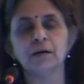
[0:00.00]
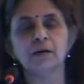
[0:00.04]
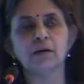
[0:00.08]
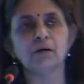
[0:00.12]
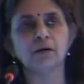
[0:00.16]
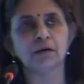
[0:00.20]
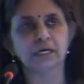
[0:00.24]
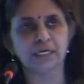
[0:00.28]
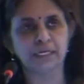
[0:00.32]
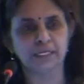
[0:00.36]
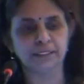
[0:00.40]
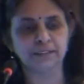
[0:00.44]

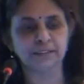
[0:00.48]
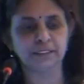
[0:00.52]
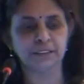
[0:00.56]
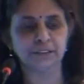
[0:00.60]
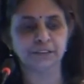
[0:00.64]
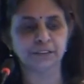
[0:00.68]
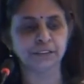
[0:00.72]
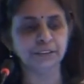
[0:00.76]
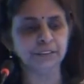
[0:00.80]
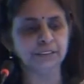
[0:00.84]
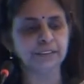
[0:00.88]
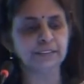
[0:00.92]

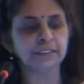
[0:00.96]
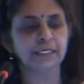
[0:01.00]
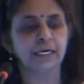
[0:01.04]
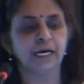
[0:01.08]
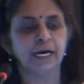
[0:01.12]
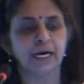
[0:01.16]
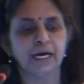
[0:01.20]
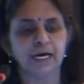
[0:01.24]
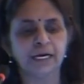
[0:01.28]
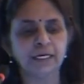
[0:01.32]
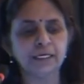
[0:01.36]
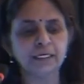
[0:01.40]
organizations.
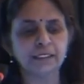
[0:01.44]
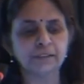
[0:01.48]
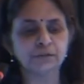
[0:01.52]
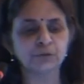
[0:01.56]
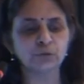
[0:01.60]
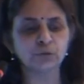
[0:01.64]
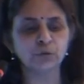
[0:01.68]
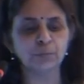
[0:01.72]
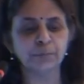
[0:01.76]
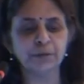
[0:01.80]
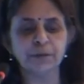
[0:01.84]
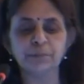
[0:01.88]
And
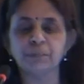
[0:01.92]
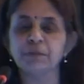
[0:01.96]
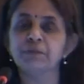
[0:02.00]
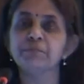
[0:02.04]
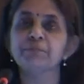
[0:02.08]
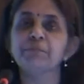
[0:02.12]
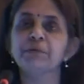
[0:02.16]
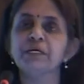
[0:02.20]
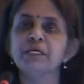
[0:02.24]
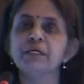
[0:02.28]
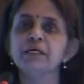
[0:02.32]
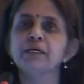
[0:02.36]
through
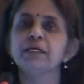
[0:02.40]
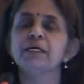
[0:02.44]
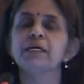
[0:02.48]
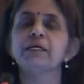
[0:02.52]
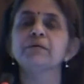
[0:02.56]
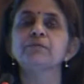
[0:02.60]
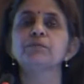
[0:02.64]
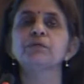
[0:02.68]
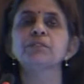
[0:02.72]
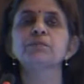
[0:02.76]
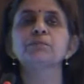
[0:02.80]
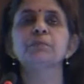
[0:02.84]
PPP,
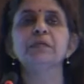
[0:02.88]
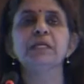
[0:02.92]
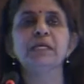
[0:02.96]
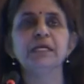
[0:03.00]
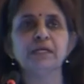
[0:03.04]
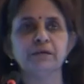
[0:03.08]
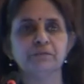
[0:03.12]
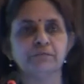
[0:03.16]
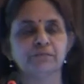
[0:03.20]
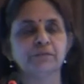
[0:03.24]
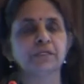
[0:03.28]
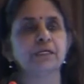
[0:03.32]
it was
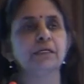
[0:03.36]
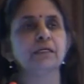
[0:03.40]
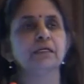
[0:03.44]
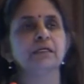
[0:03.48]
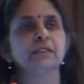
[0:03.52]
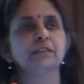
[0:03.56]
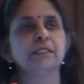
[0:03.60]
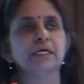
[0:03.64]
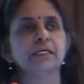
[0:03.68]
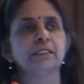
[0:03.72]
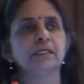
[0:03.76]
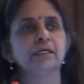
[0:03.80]
believed
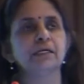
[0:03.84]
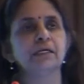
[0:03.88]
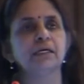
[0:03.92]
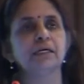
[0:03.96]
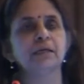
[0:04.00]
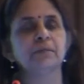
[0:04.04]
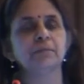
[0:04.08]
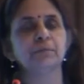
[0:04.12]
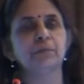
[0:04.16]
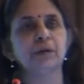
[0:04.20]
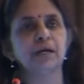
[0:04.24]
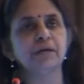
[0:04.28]
that
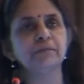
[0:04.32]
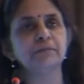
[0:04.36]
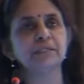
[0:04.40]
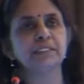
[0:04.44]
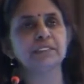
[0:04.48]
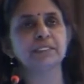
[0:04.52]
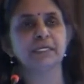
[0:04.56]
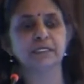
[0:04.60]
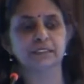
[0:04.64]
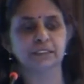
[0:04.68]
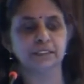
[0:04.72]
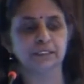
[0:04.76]
the private
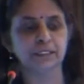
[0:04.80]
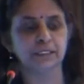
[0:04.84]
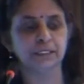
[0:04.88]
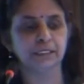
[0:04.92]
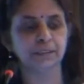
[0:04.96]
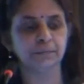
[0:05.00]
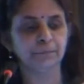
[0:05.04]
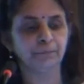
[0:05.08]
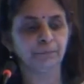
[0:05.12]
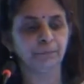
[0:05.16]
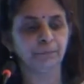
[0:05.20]
sector